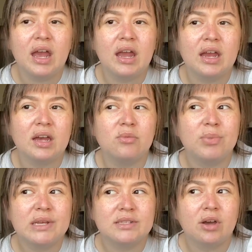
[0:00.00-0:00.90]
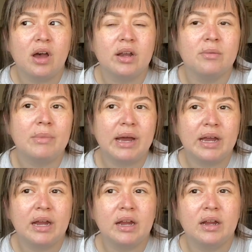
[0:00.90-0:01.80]
And based on
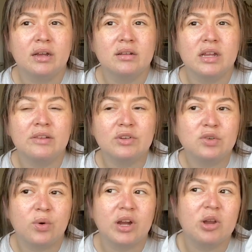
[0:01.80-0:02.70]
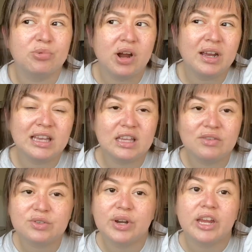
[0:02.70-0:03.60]
my inventory I brought and the
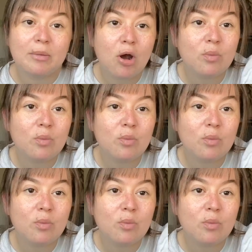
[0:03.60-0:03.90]
inventory I came home